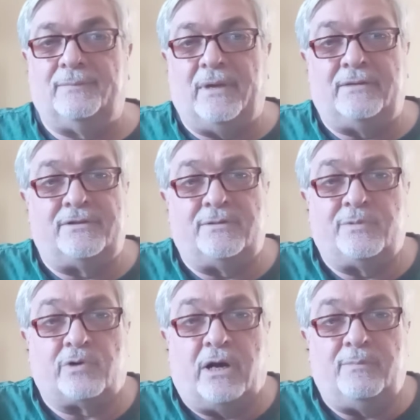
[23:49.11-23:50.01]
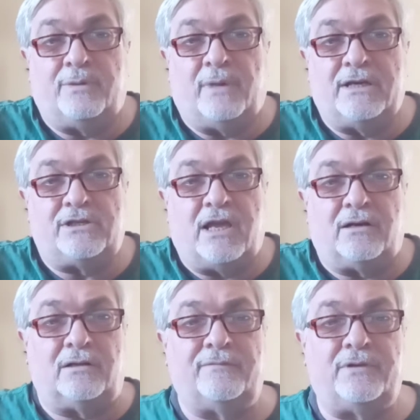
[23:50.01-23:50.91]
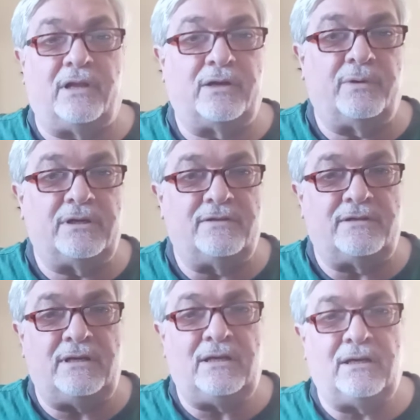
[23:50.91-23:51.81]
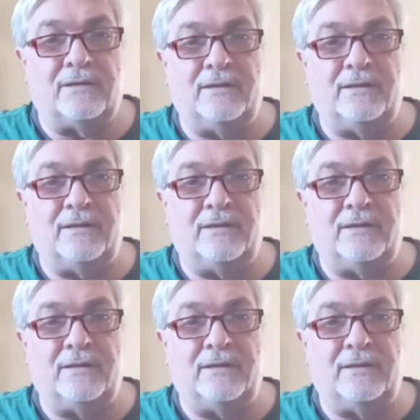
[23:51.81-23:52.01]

and subscribe to my channel if you like what you see.